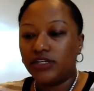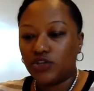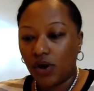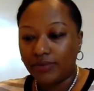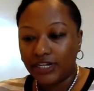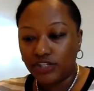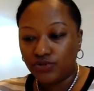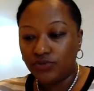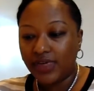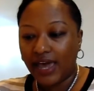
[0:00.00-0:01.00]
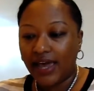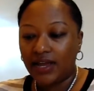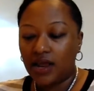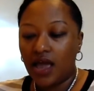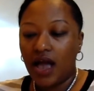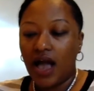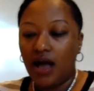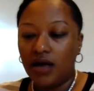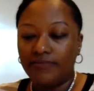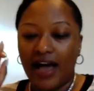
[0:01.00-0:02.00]
So I'm going to do that.
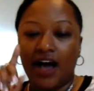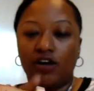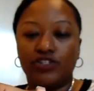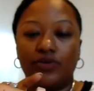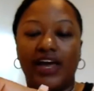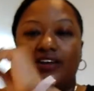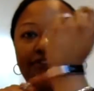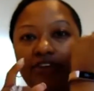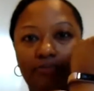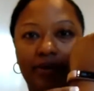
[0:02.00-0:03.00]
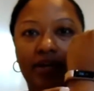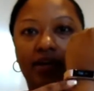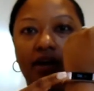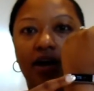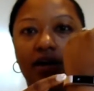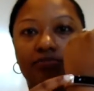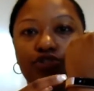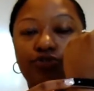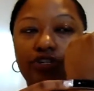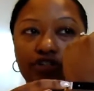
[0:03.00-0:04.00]
I also got a
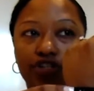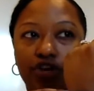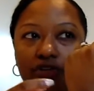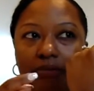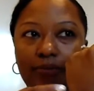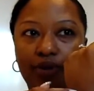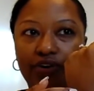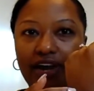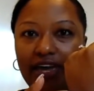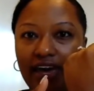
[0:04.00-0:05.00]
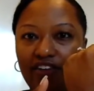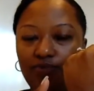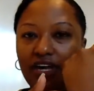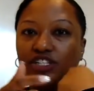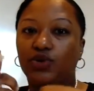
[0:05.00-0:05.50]
Fitbit 2 years ago that my mother had gave me.